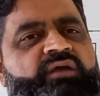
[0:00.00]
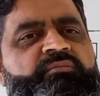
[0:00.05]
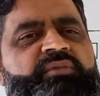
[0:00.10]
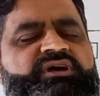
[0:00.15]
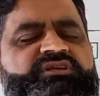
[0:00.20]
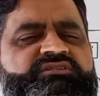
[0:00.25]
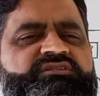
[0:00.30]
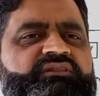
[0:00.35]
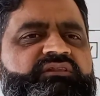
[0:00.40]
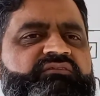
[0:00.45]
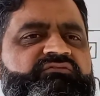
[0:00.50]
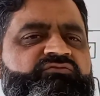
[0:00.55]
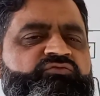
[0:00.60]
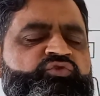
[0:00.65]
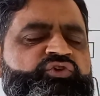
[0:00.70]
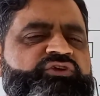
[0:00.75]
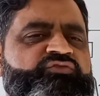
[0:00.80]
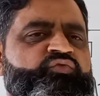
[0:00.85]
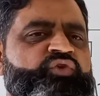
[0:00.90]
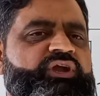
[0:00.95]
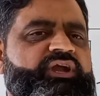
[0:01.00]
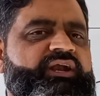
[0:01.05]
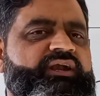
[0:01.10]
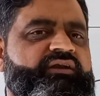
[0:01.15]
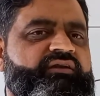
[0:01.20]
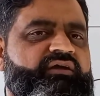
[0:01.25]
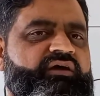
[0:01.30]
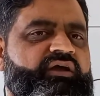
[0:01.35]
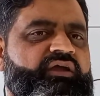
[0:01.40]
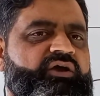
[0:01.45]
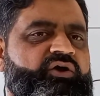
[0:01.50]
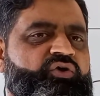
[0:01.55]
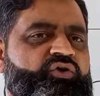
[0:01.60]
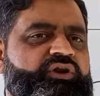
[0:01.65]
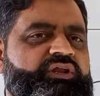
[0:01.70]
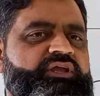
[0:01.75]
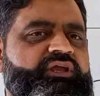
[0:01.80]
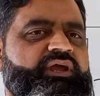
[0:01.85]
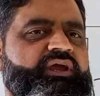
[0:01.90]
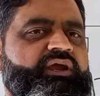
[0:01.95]
but we, we can try
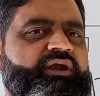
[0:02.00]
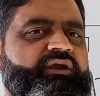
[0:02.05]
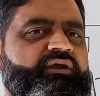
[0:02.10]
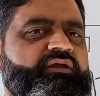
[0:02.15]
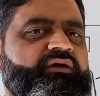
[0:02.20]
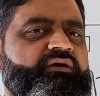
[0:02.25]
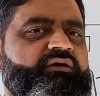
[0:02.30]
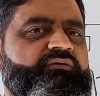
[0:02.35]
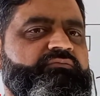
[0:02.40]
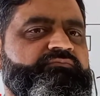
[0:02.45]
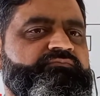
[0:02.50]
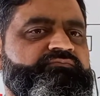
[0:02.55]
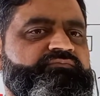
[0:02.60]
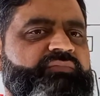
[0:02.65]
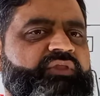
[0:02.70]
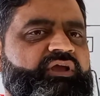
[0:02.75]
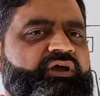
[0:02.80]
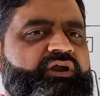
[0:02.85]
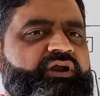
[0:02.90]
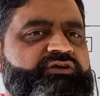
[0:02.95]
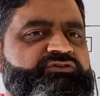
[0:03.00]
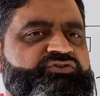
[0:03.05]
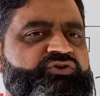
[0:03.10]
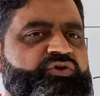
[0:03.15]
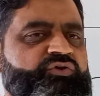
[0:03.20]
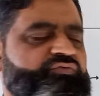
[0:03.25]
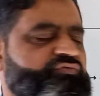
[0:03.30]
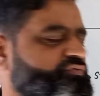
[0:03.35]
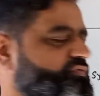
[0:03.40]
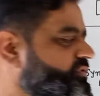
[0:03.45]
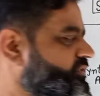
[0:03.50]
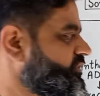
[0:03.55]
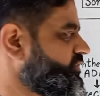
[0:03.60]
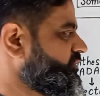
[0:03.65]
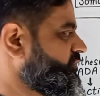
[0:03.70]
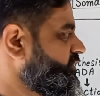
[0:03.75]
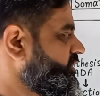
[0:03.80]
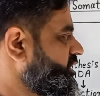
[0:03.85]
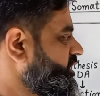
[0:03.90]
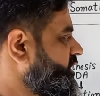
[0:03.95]
only and uh, rest of
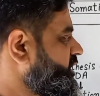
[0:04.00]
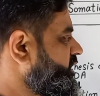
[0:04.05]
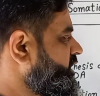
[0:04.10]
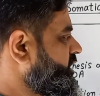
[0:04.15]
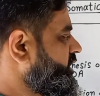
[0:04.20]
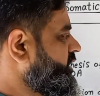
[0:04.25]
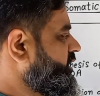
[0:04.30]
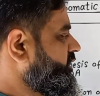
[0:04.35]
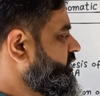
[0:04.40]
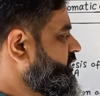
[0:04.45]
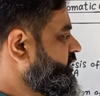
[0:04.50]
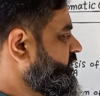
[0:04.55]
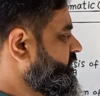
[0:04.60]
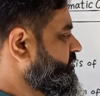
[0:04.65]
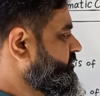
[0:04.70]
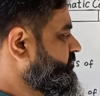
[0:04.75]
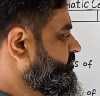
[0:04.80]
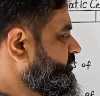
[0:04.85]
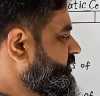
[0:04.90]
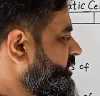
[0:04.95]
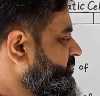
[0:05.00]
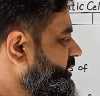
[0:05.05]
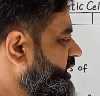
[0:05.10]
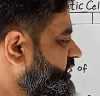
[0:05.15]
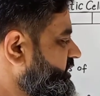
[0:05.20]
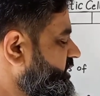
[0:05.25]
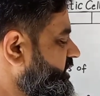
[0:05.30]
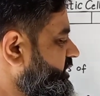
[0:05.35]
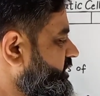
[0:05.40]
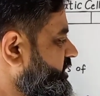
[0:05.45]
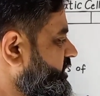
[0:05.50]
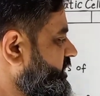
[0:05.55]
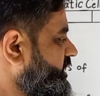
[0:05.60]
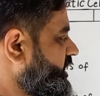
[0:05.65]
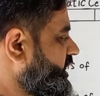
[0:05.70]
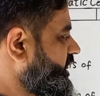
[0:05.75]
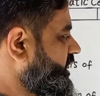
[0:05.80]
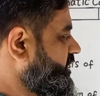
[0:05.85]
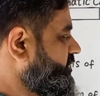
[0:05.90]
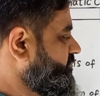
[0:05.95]
uh, uh the method
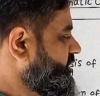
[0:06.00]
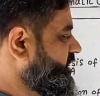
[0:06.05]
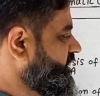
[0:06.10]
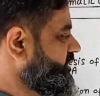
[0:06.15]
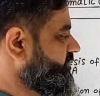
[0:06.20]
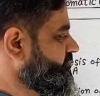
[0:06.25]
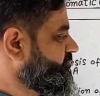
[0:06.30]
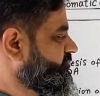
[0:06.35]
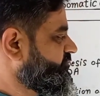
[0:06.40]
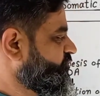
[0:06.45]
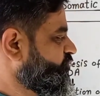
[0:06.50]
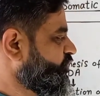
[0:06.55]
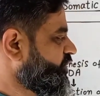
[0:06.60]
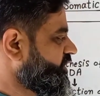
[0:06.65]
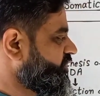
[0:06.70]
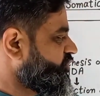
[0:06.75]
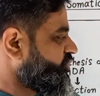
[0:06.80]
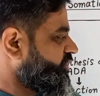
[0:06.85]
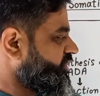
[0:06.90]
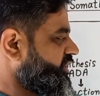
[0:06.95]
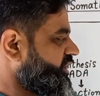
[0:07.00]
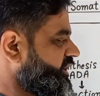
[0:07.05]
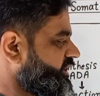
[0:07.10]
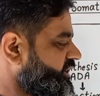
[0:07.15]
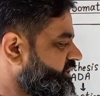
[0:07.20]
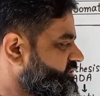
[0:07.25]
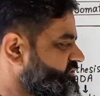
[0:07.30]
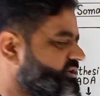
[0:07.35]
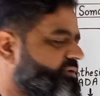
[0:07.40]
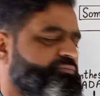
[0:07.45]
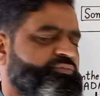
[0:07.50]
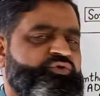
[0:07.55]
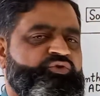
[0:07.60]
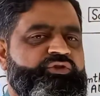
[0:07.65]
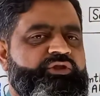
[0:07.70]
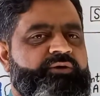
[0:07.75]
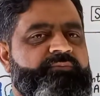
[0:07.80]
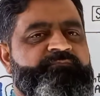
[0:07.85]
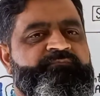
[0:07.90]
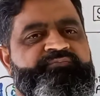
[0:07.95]
can be work or not it's up
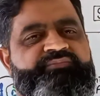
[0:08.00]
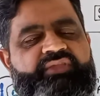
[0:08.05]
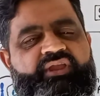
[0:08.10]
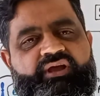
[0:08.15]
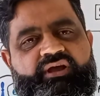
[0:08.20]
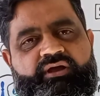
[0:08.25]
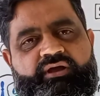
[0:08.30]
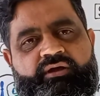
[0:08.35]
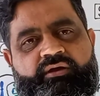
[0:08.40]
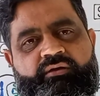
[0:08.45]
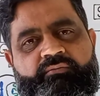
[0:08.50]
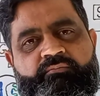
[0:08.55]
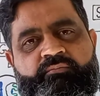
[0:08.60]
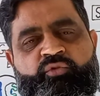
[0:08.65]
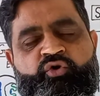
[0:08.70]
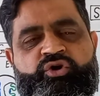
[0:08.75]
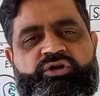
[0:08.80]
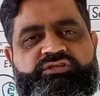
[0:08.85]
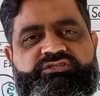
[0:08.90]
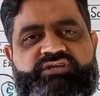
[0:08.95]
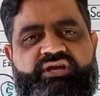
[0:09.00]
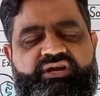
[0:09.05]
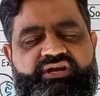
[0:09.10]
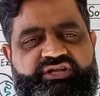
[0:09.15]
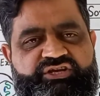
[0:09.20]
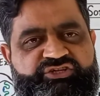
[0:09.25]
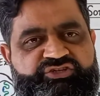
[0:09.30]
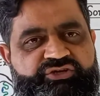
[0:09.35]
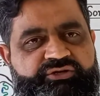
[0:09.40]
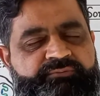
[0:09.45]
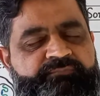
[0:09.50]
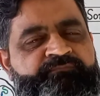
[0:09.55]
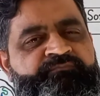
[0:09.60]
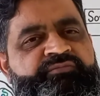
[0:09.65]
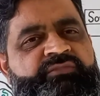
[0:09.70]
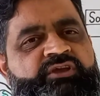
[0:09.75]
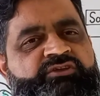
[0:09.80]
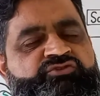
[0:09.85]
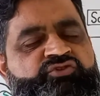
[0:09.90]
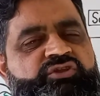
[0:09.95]
to the uh, body's condition.
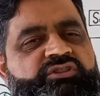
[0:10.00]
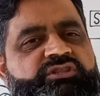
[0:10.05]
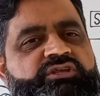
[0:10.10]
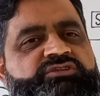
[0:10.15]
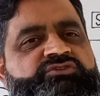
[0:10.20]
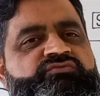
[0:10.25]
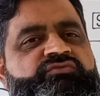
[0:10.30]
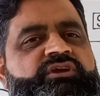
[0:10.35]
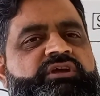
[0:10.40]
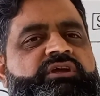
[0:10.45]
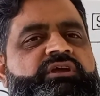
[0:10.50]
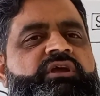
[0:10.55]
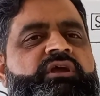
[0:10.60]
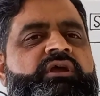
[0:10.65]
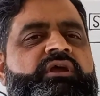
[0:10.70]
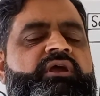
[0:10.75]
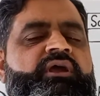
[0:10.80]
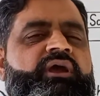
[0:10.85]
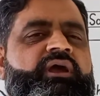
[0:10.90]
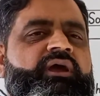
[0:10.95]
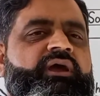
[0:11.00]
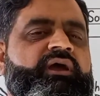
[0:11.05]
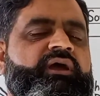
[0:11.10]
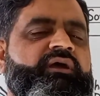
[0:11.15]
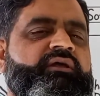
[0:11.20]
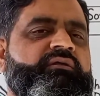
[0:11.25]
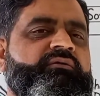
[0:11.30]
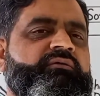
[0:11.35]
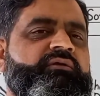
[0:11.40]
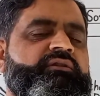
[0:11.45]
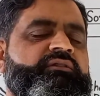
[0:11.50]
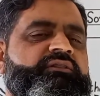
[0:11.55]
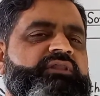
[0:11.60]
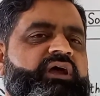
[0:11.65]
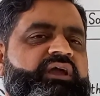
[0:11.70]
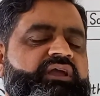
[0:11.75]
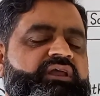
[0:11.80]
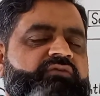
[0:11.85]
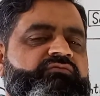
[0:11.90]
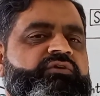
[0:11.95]
So in this way uh,
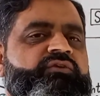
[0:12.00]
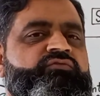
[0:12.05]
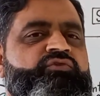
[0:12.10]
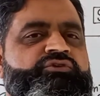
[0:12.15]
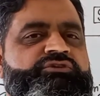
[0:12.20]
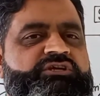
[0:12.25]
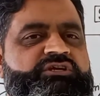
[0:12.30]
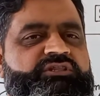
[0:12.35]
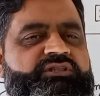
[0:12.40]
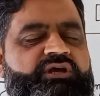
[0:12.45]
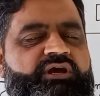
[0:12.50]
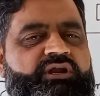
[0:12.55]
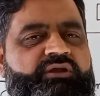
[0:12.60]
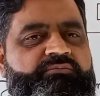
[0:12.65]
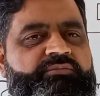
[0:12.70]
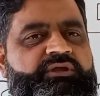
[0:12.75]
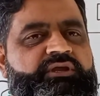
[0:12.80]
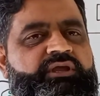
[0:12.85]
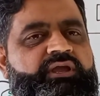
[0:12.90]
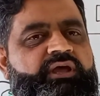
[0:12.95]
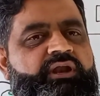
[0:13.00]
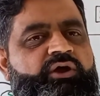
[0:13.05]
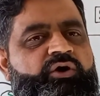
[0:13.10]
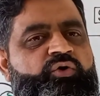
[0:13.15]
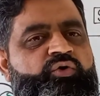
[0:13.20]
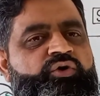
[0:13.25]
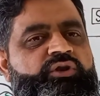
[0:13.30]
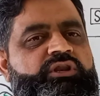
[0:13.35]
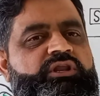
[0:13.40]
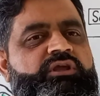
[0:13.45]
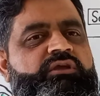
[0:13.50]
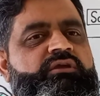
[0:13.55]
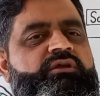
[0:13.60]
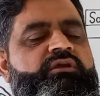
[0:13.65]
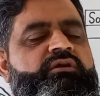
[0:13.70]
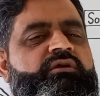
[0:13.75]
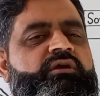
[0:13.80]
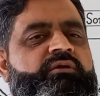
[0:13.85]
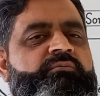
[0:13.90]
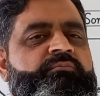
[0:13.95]
the in vivo gene therapy can
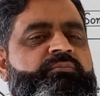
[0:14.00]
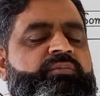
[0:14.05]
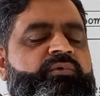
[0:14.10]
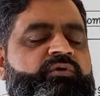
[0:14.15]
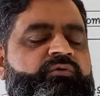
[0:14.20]
only